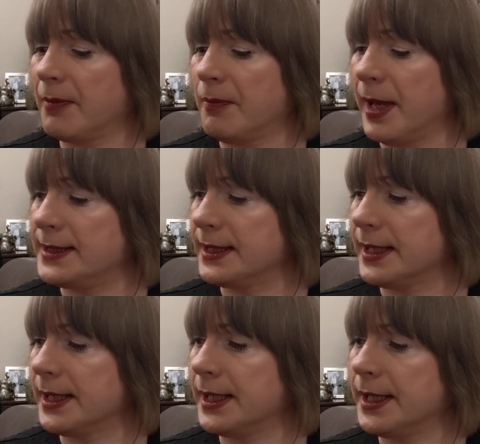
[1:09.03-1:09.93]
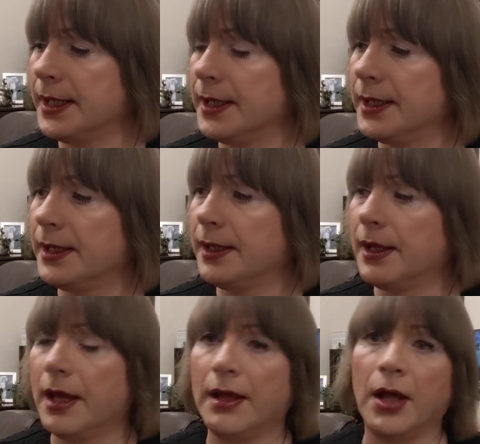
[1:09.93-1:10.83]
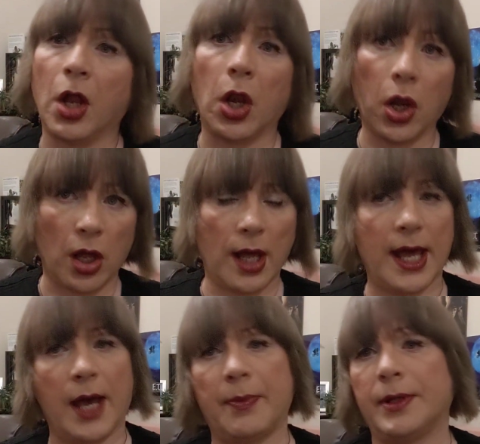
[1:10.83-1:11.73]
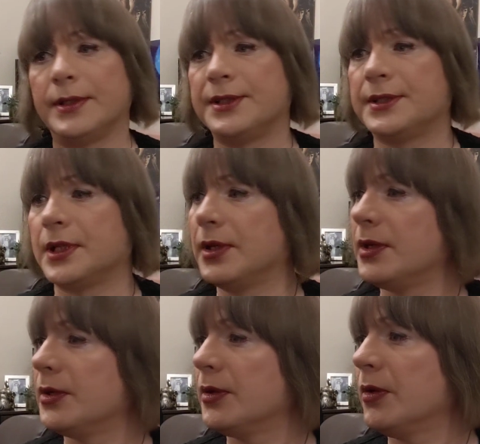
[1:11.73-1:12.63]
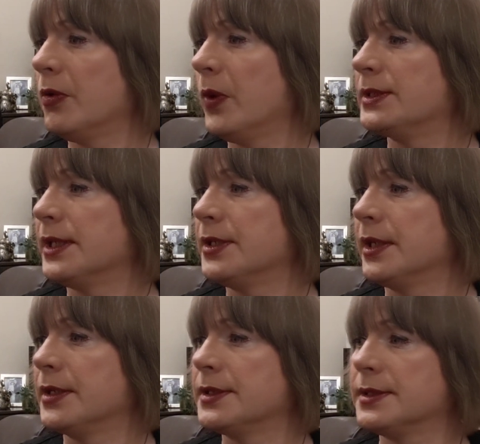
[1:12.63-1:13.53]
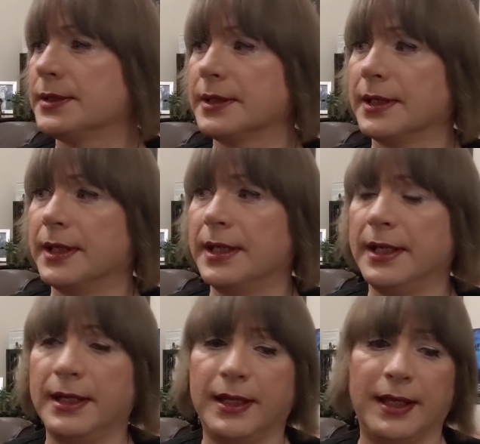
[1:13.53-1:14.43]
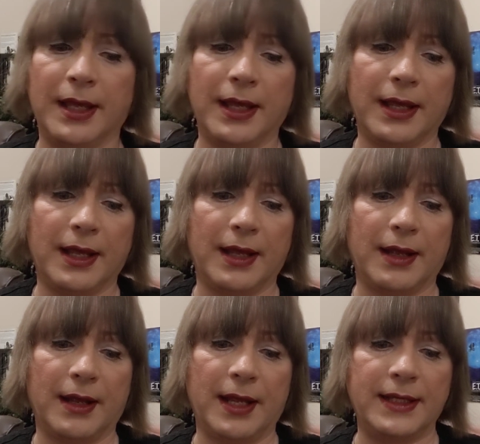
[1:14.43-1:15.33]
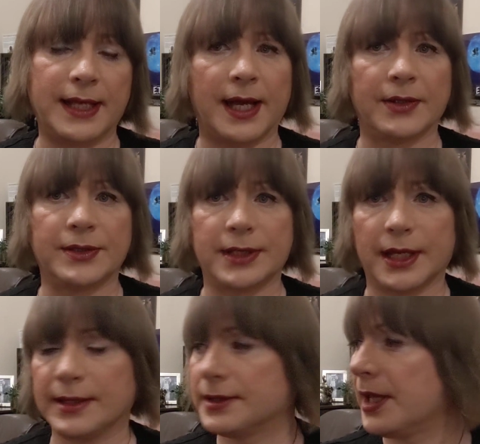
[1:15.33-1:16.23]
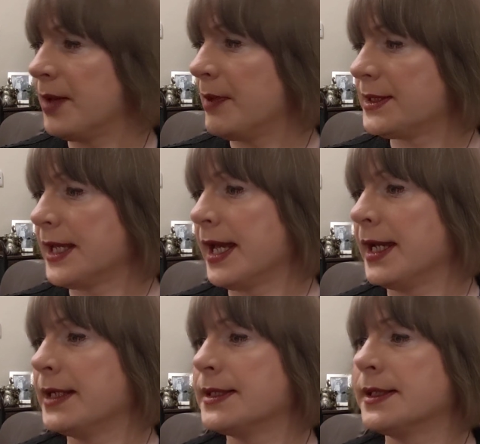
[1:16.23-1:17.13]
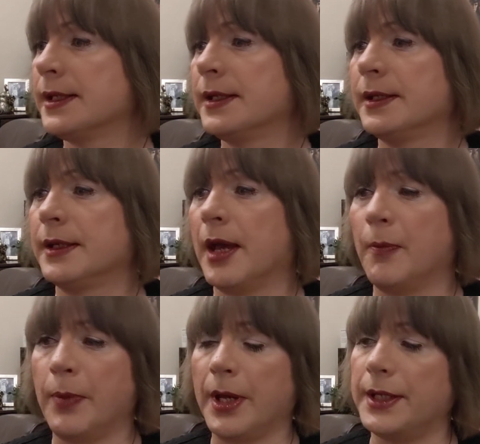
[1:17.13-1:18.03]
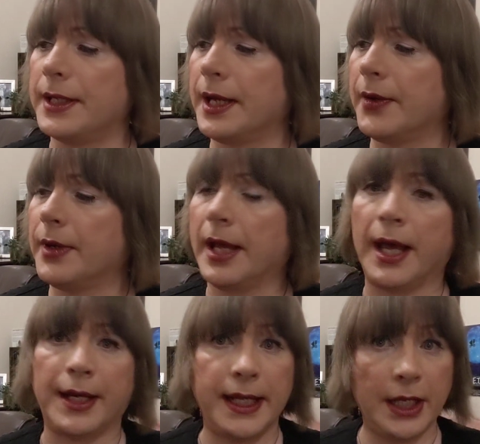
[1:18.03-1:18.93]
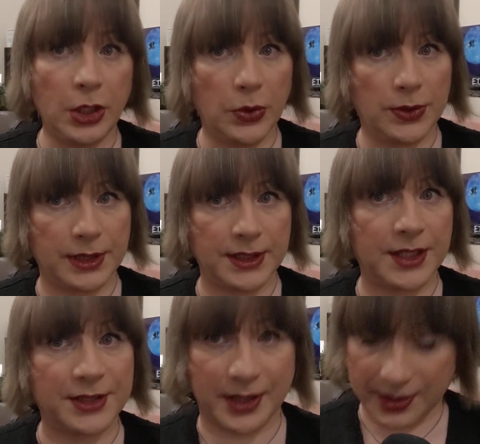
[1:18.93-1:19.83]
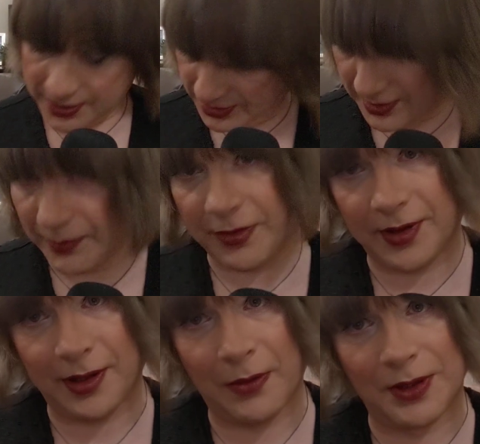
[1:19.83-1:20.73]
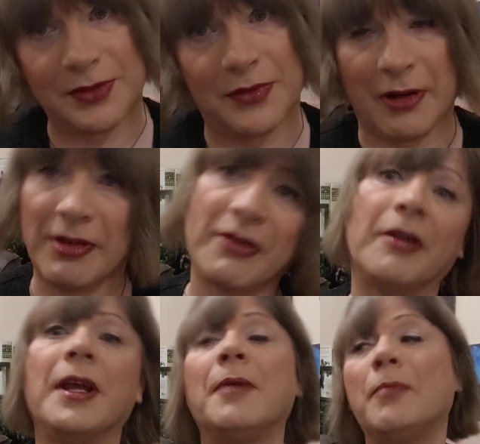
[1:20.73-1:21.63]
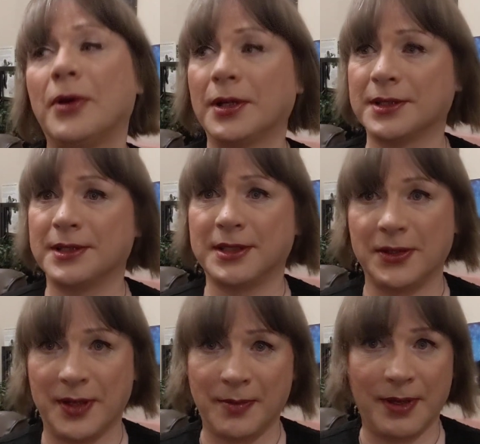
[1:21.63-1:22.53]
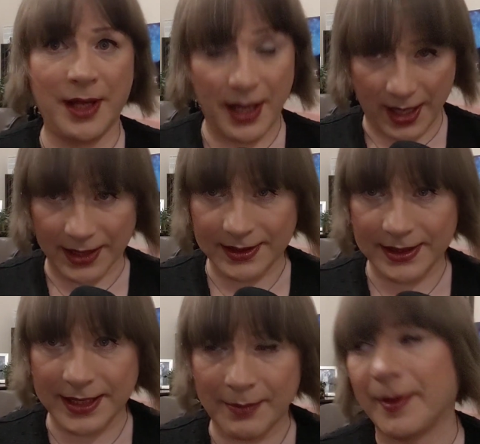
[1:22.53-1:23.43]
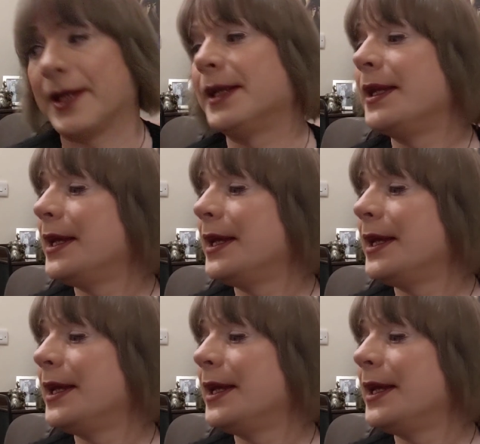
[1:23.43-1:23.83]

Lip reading: Basically, a lot happens to Wesley Dodds. His house gets attacked and burnt down, and he loses a certain something, what's very, very important to him as the Sandman.